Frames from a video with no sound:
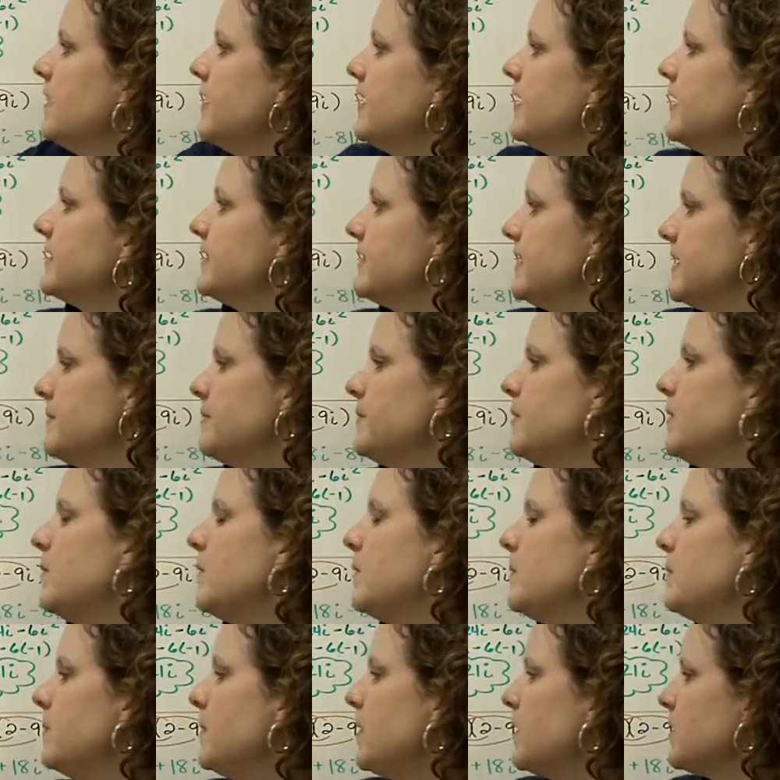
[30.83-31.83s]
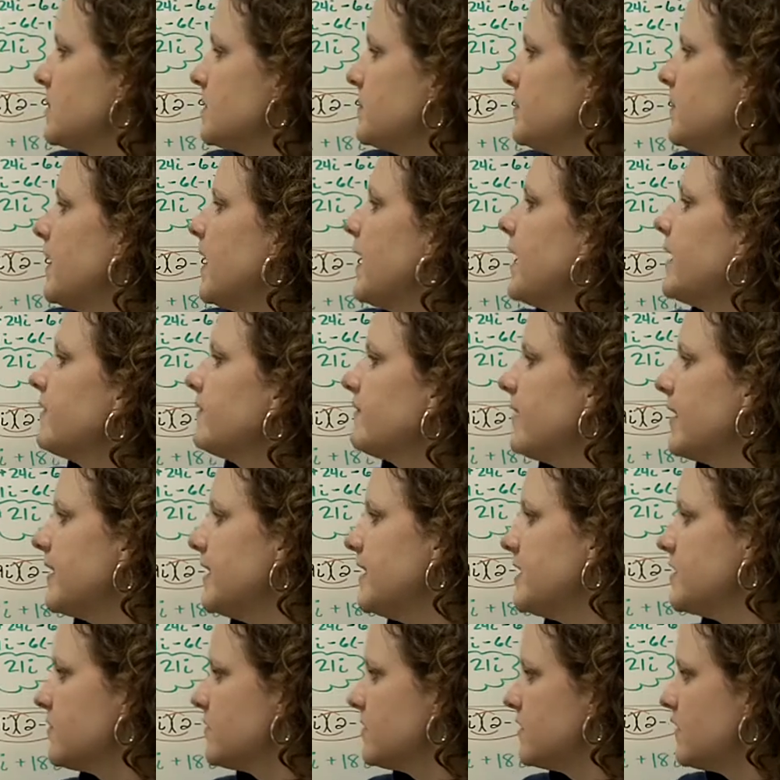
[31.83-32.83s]
Example, multiply. Write
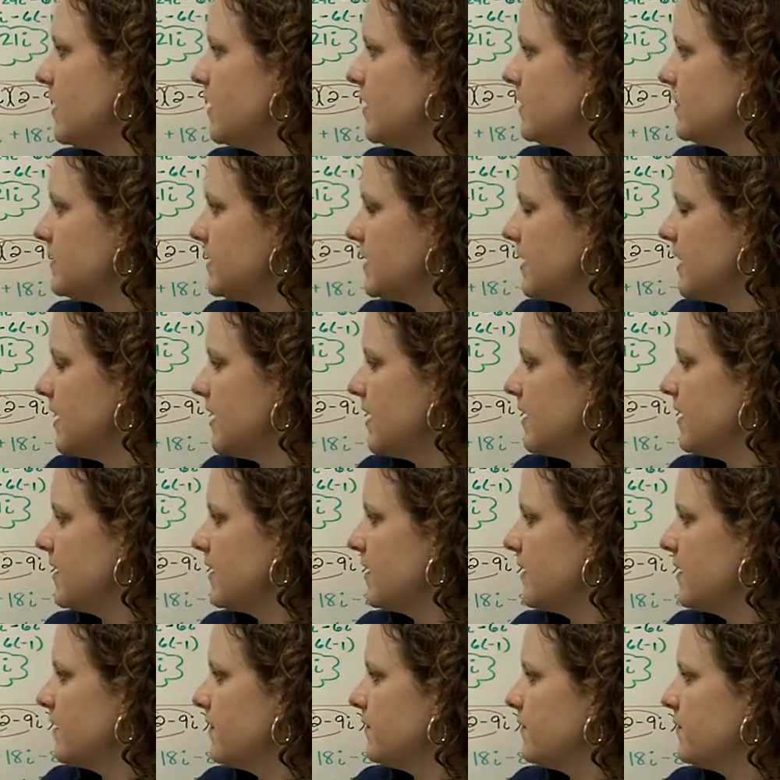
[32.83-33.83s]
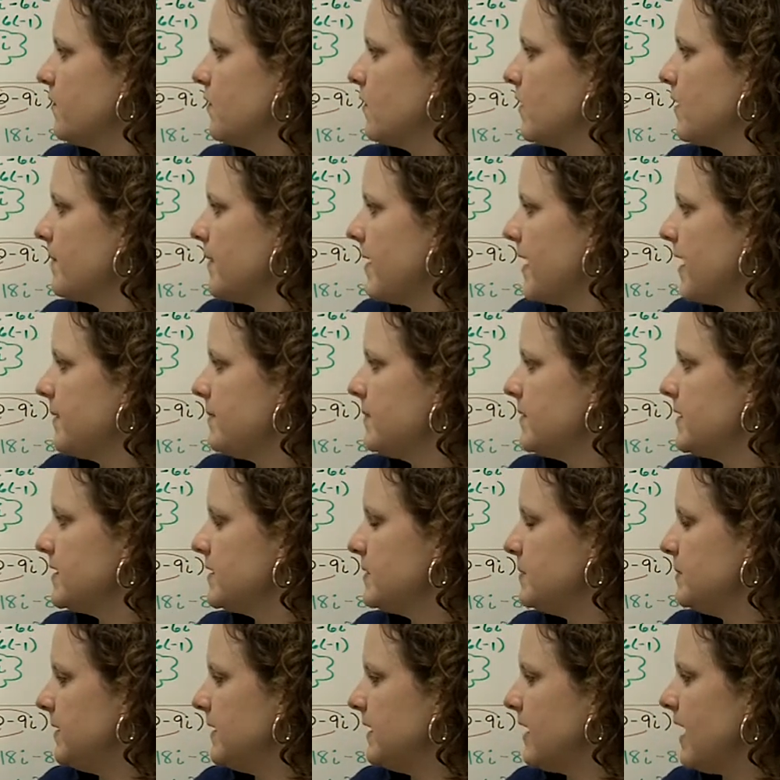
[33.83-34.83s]
each result in the form a plus
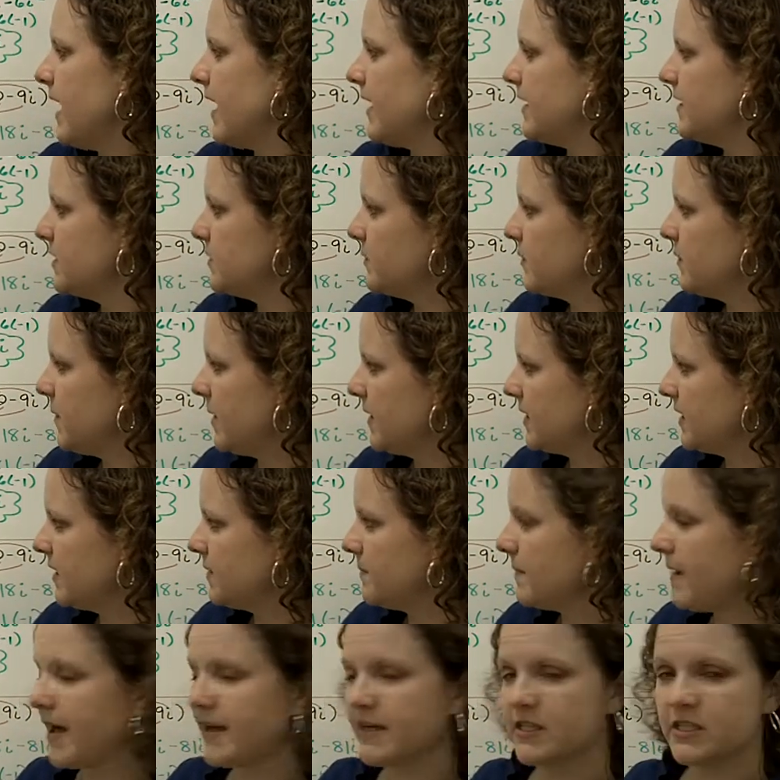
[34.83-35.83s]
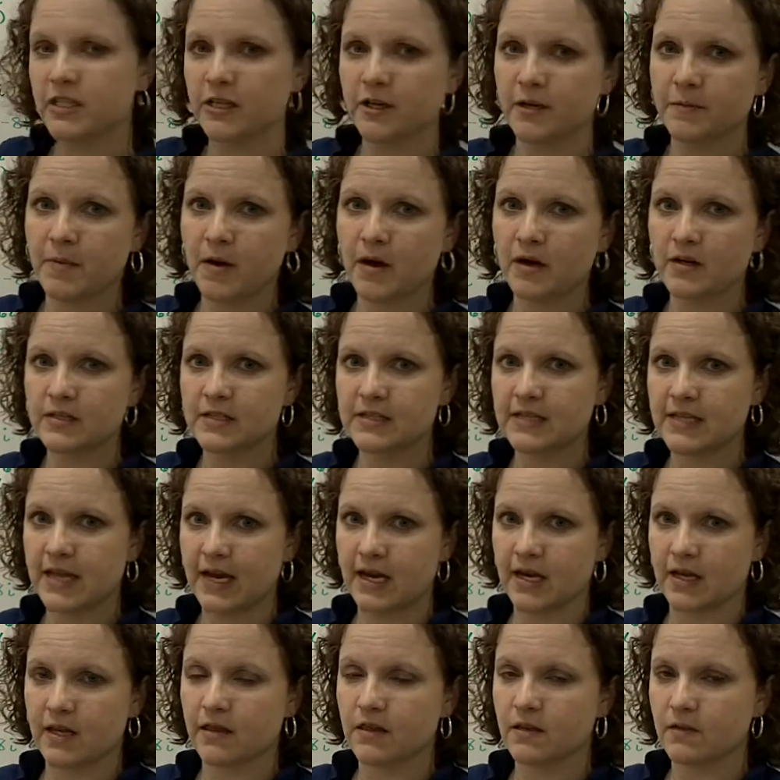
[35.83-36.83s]
bi. So we want the imaginary part
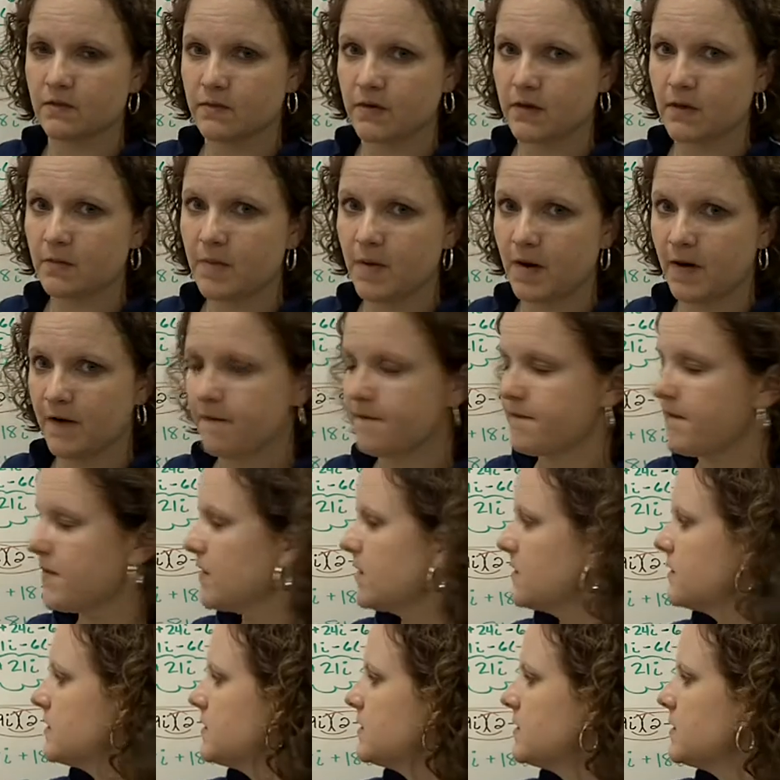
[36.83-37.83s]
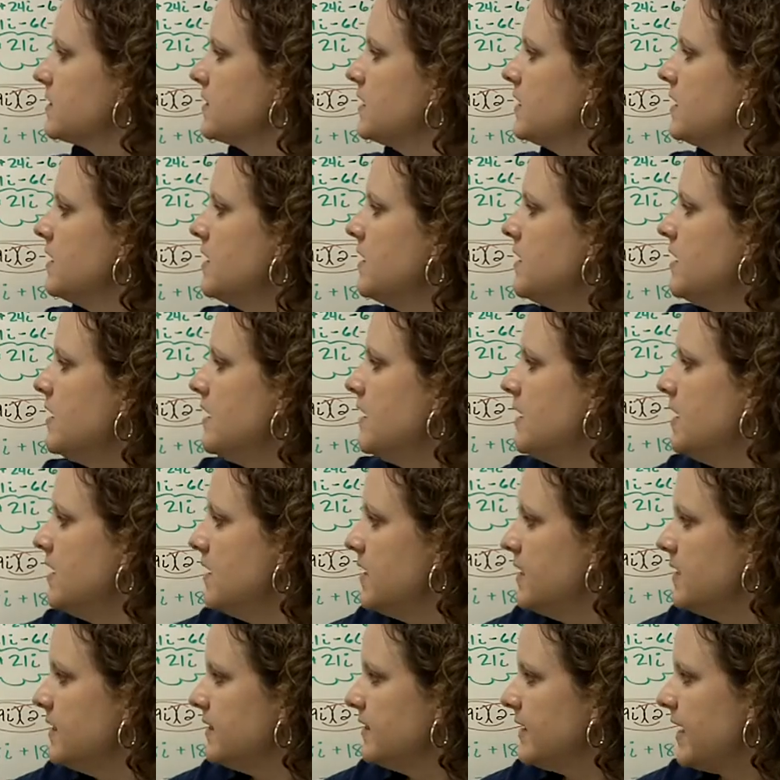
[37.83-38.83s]
second, the real part first.
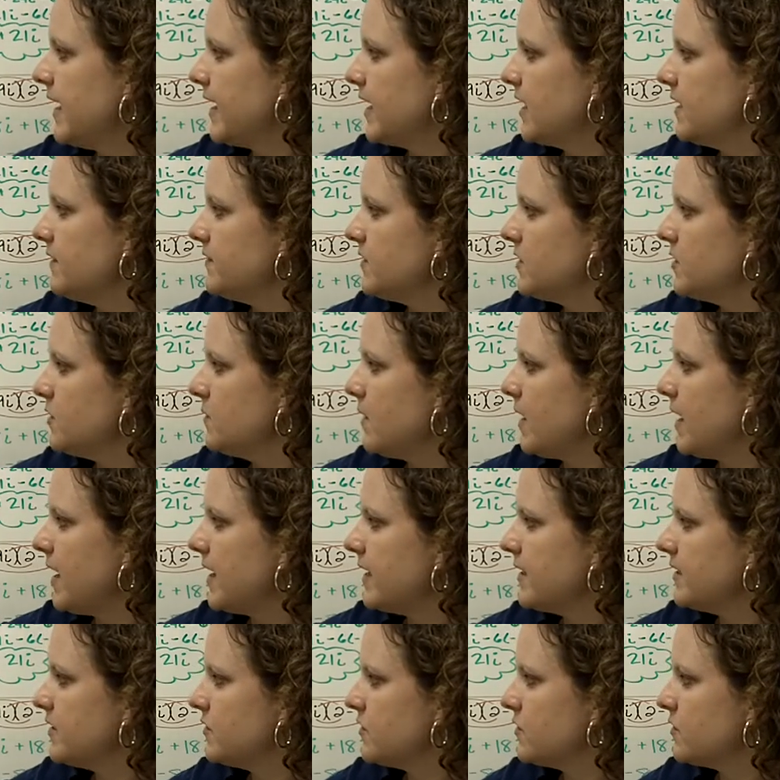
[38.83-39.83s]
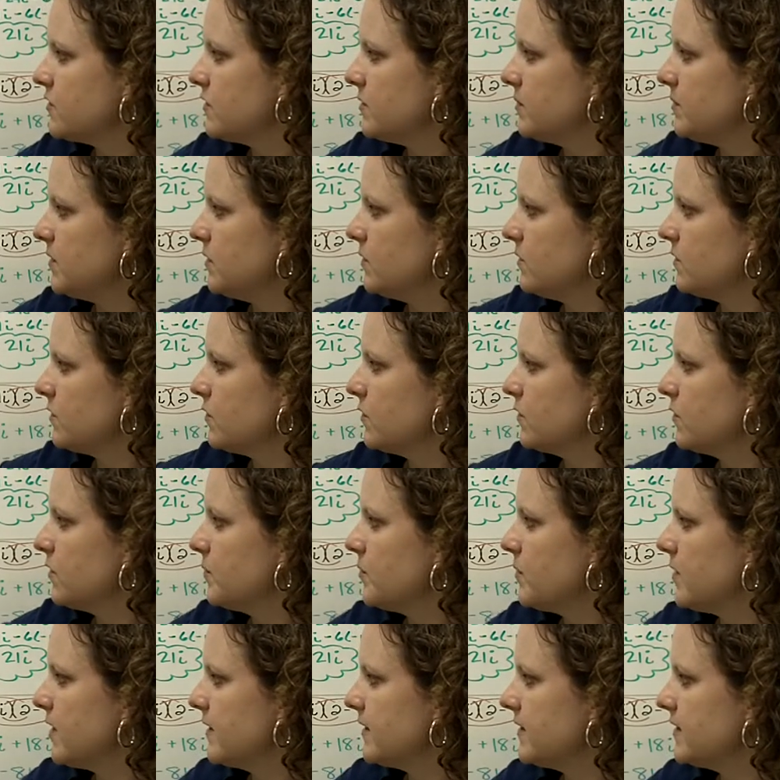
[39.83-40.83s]
-2i distribute through the
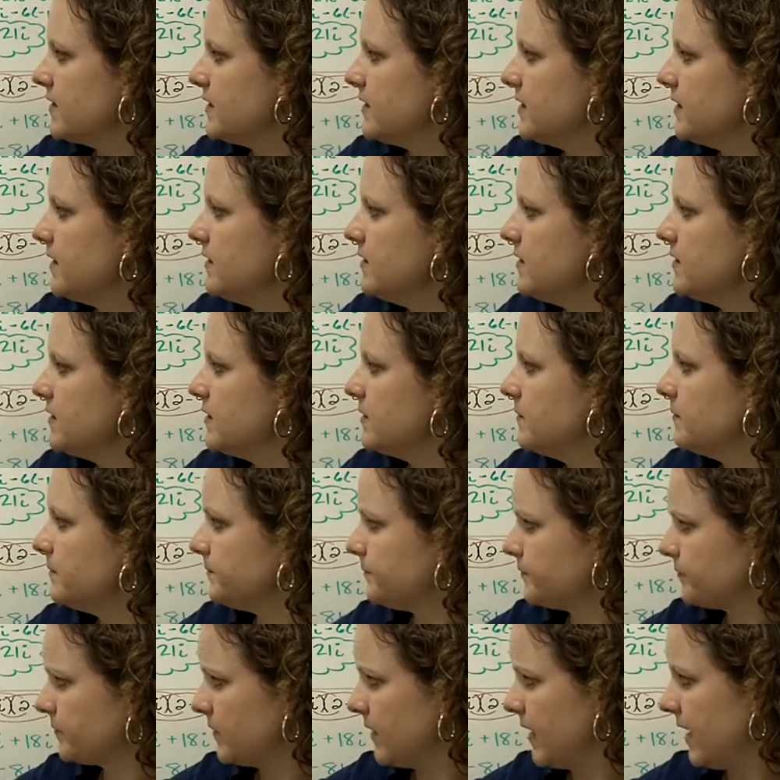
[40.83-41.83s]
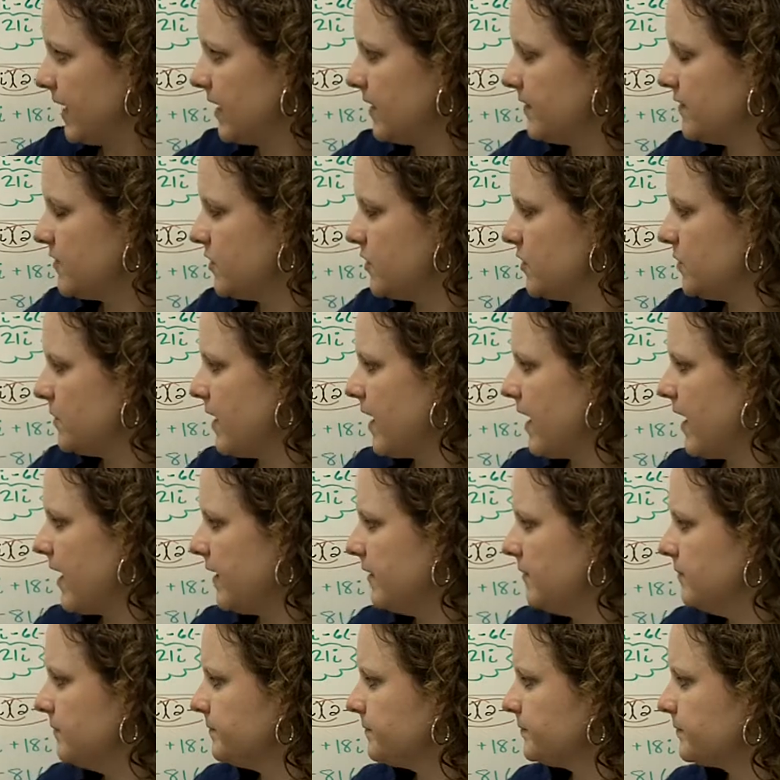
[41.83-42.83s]
parentheses,
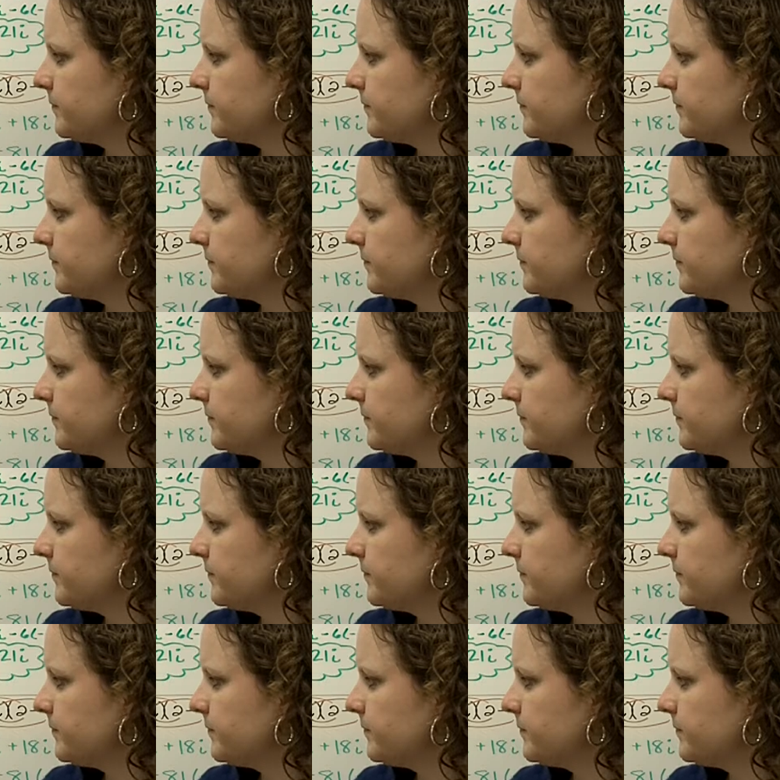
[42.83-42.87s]
-2i.